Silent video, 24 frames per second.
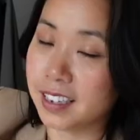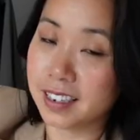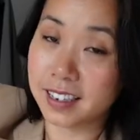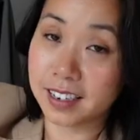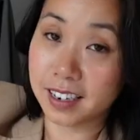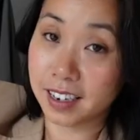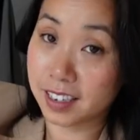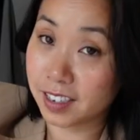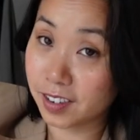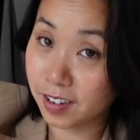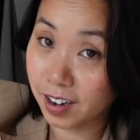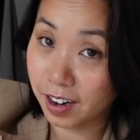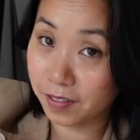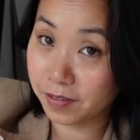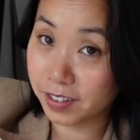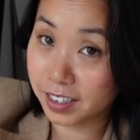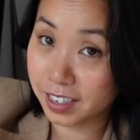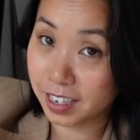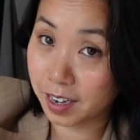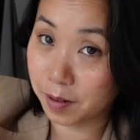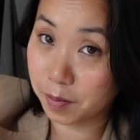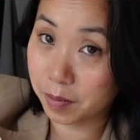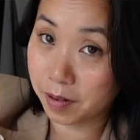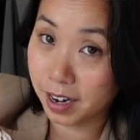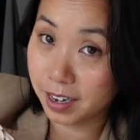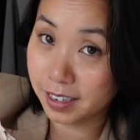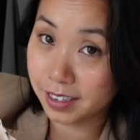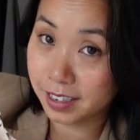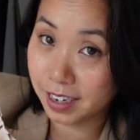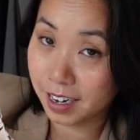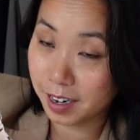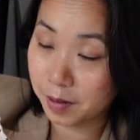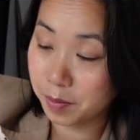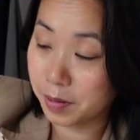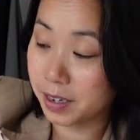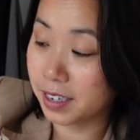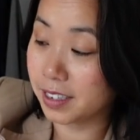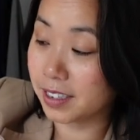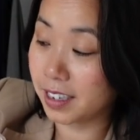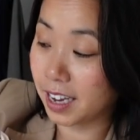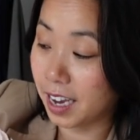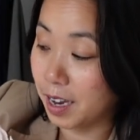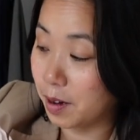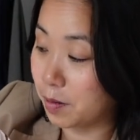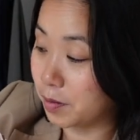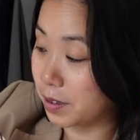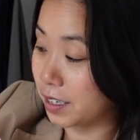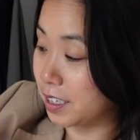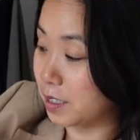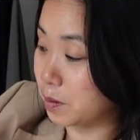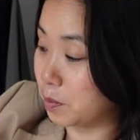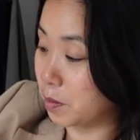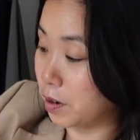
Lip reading: This does not have the same price tag, but it's equally as